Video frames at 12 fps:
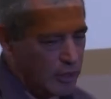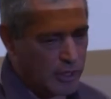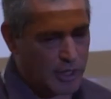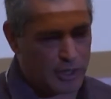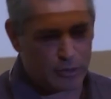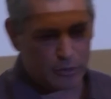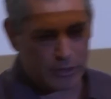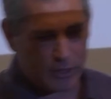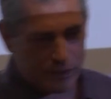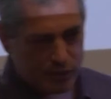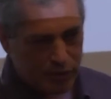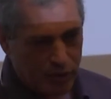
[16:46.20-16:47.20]
into
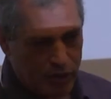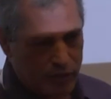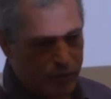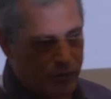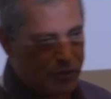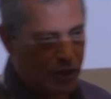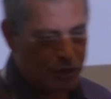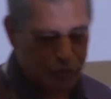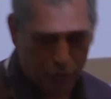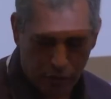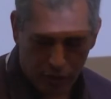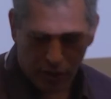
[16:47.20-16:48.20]
this
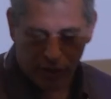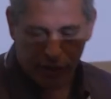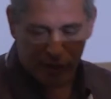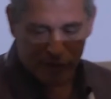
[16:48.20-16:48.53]
infrastructure, and